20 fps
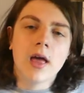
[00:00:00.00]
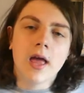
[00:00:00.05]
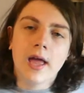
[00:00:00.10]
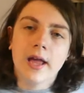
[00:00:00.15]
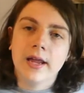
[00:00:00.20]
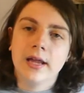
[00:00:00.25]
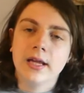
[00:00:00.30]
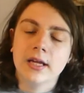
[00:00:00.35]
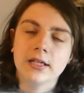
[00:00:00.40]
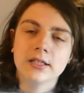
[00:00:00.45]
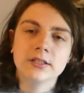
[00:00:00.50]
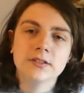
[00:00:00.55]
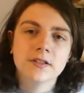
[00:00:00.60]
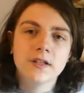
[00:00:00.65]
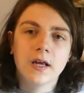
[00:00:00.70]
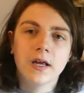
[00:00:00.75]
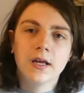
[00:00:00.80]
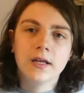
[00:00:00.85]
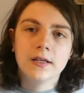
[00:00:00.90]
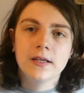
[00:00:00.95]
And
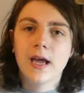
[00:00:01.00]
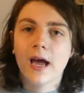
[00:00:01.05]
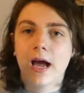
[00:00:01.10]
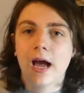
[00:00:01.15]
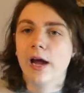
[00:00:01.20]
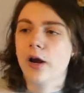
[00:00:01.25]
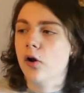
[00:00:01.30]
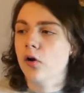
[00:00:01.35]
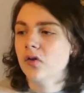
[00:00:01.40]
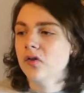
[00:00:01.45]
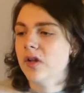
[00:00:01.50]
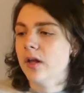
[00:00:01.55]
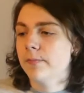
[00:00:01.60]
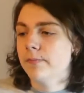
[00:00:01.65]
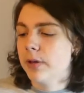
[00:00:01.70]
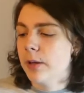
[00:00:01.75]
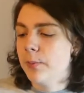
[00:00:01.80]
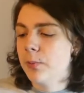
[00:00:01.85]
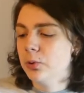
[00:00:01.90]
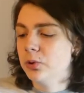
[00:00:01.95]
yeah, I heard
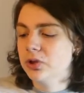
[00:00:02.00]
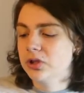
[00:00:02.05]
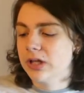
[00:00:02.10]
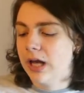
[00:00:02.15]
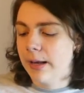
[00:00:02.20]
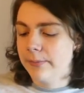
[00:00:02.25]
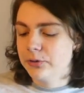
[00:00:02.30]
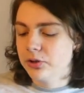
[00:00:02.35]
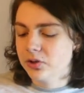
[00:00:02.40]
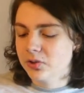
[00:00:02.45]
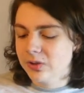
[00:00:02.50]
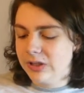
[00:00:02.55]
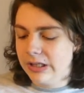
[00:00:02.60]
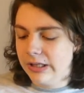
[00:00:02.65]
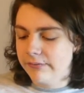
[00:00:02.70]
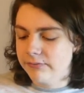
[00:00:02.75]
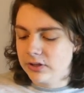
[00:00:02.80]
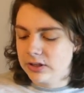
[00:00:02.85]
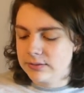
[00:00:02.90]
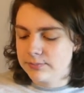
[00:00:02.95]
that people just absolutely
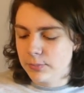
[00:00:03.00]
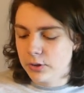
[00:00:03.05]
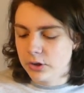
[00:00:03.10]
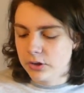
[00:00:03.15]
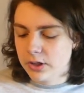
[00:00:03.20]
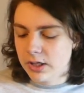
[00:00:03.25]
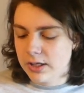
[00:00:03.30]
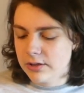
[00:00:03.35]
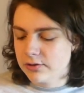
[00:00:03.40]
love this book,